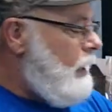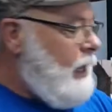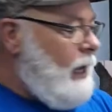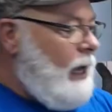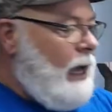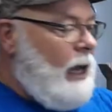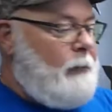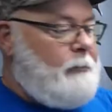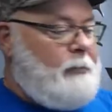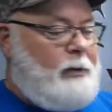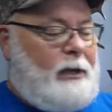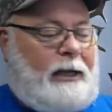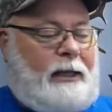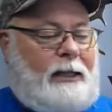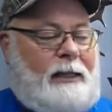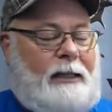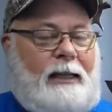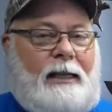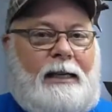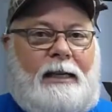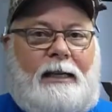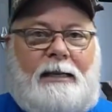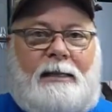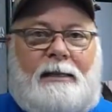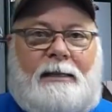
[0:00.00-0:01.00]
I pick
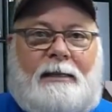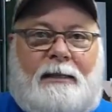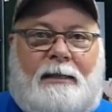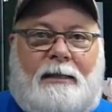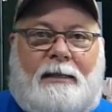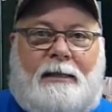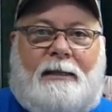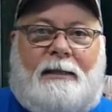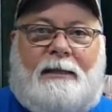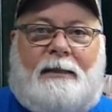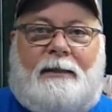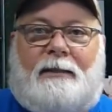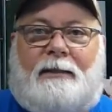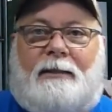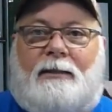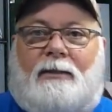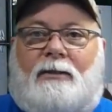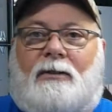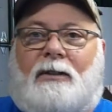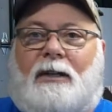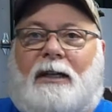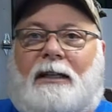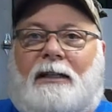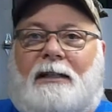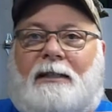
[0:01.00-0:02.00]
these
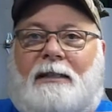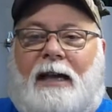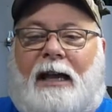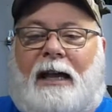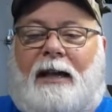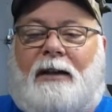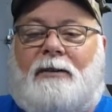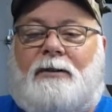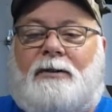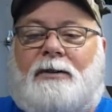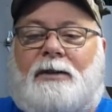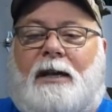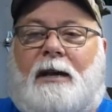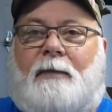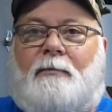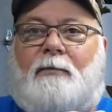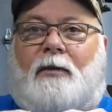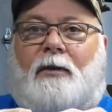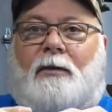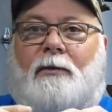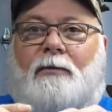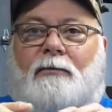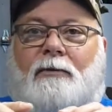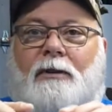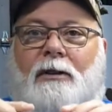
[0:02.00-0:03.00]
little containers up.
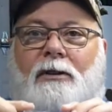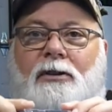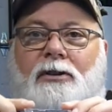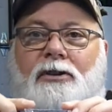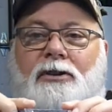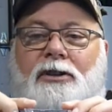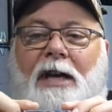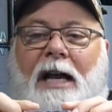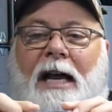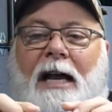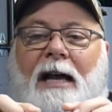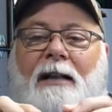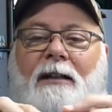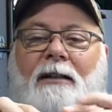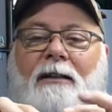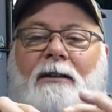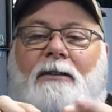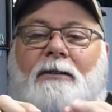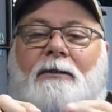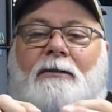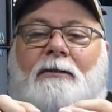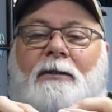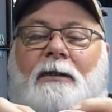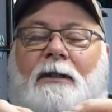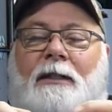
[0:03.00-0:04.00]
They're real
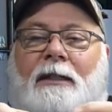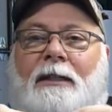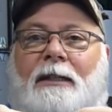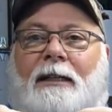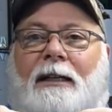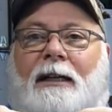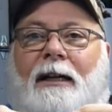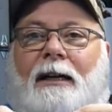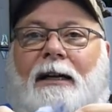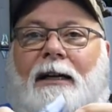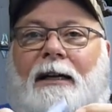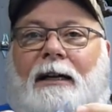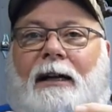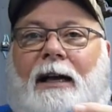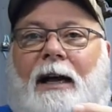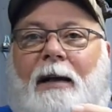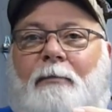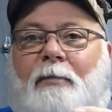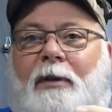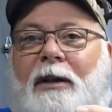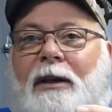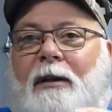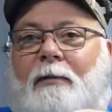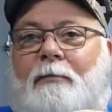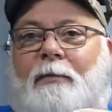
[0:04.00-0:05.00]
shallow. I
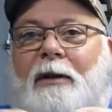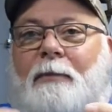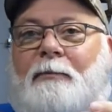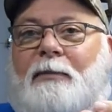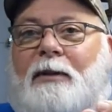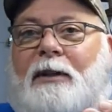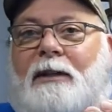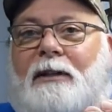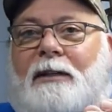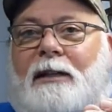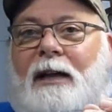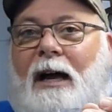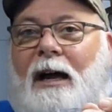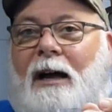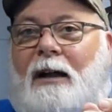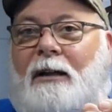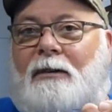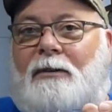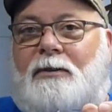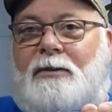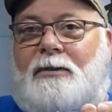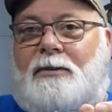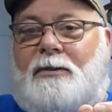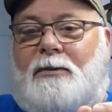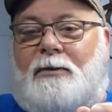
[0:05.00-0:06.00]
pick them up at the
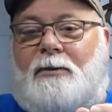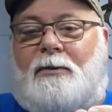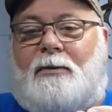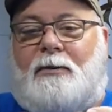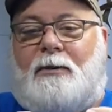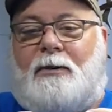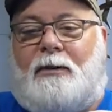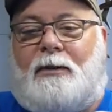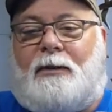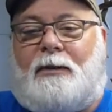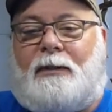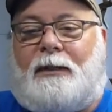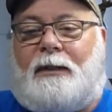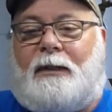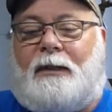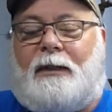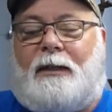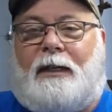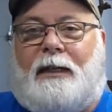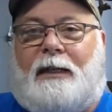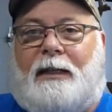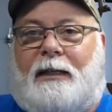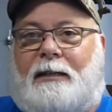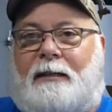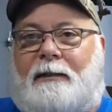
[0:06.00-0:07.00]
dollar store. You
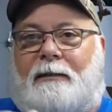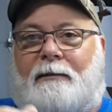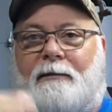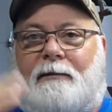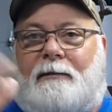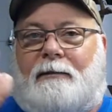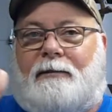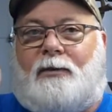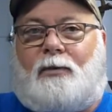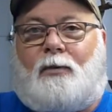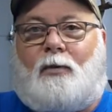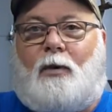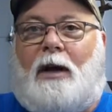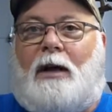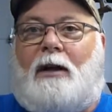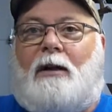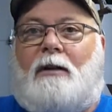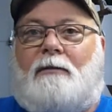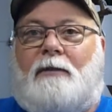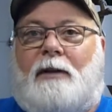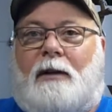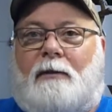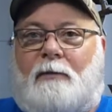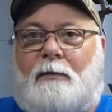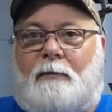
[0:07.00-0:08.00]
can get
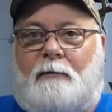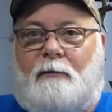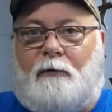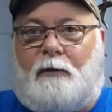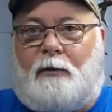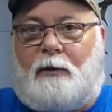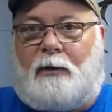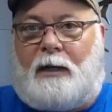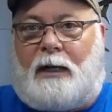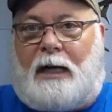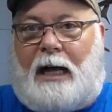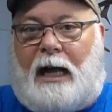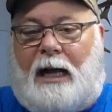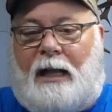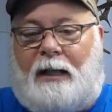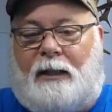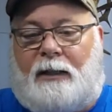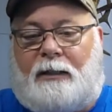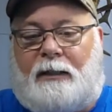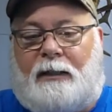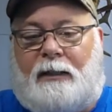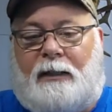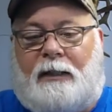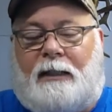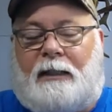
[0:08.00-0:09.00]
12 of them for
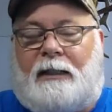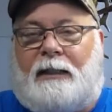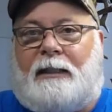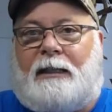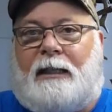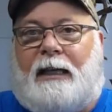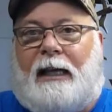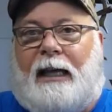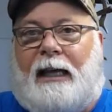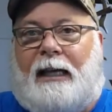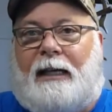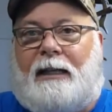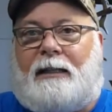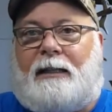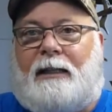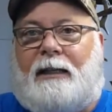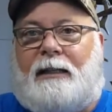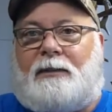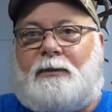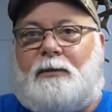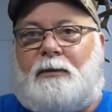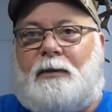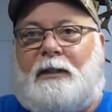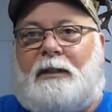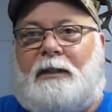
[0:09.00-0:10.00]
$1, and
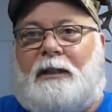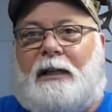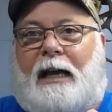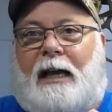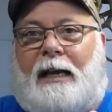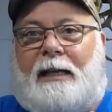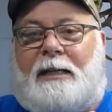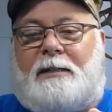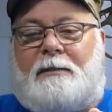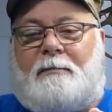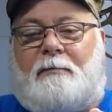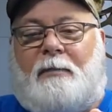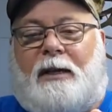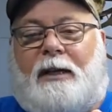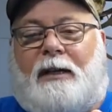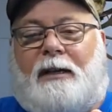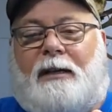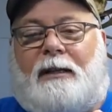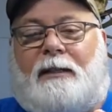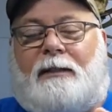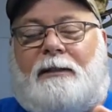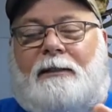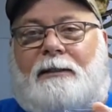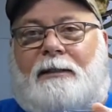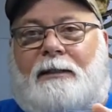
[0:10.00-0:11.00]
it's real nice
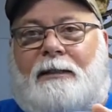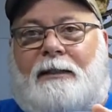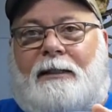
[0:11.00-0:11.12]
because